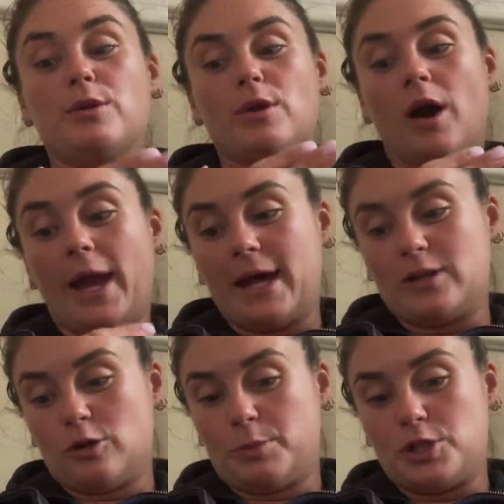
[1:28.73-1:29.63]
I had the
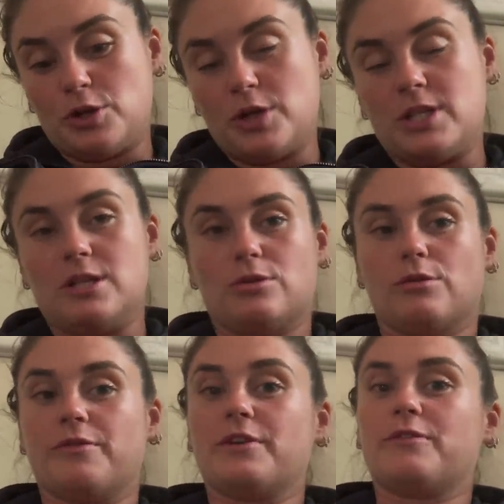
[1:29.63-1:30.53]
opportunity to
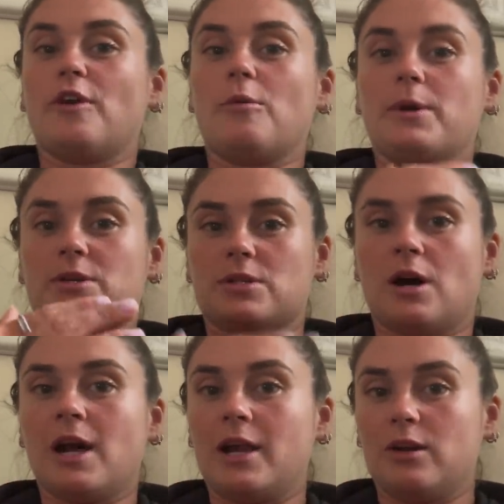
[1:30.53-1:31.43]
orphan a foal because
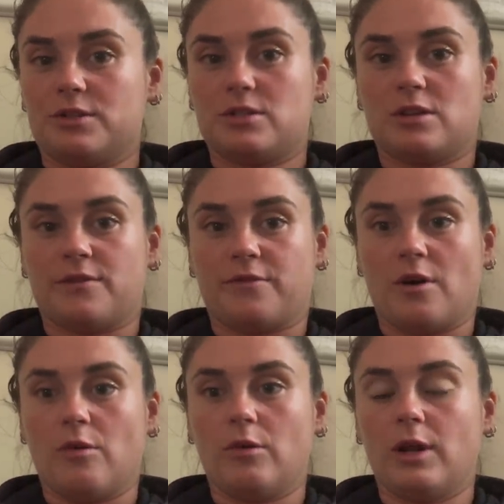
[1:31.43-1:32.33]
I lost a
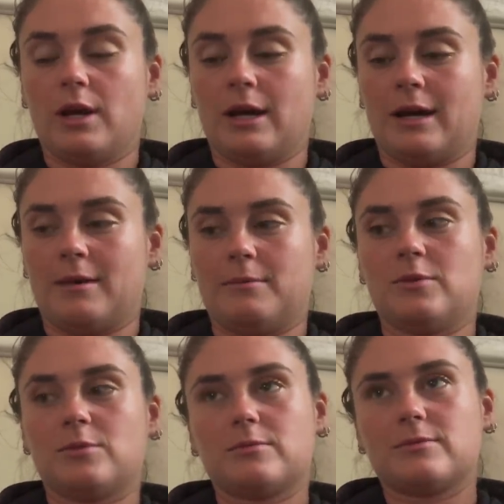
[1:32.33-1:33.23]
foal.
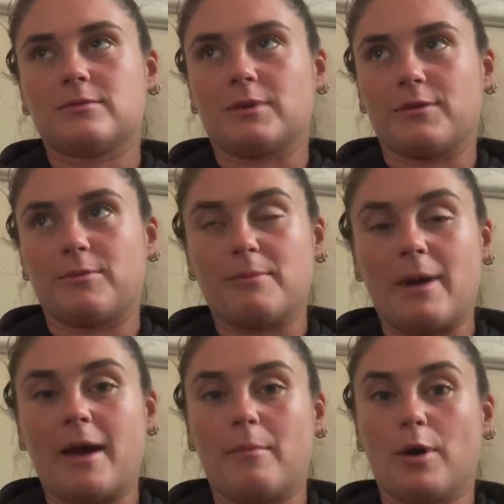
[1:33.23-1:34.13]
My
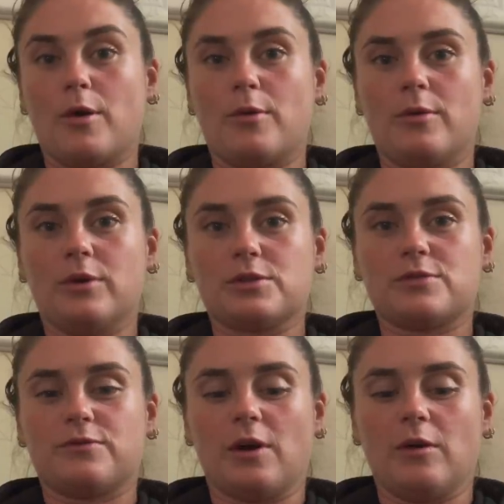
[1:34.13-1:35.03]
mare Mo lost a
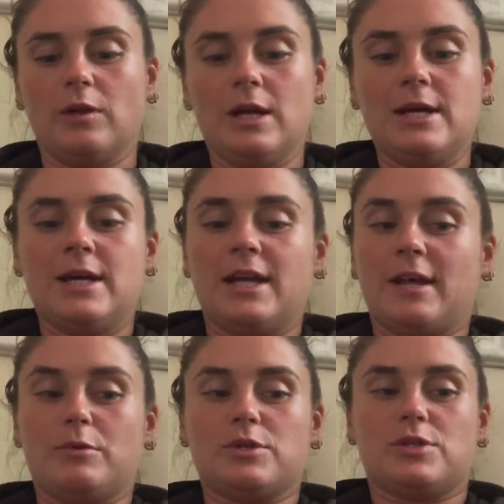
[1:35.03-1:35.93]
foal, and
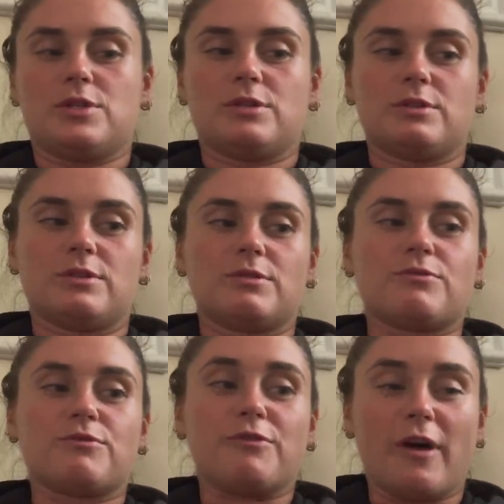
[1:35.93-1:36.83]
it was
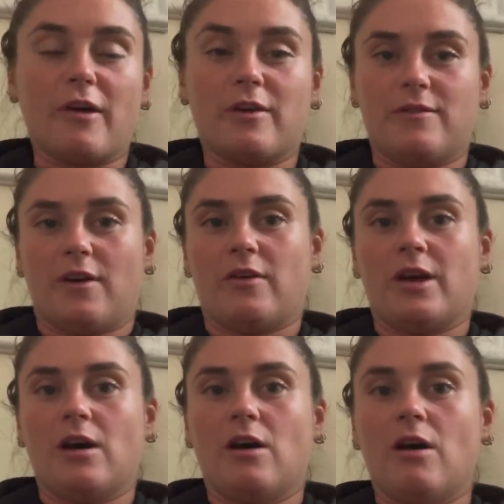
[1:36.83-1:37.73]
very, very
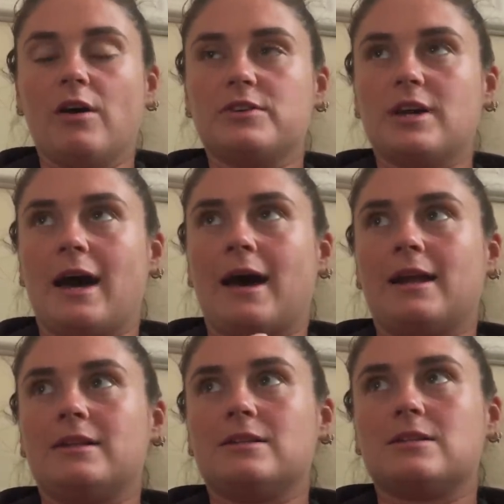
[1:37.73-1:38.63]
hard.
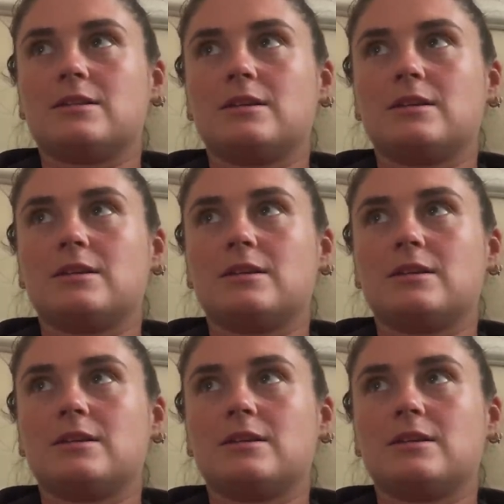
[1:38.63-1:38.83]
And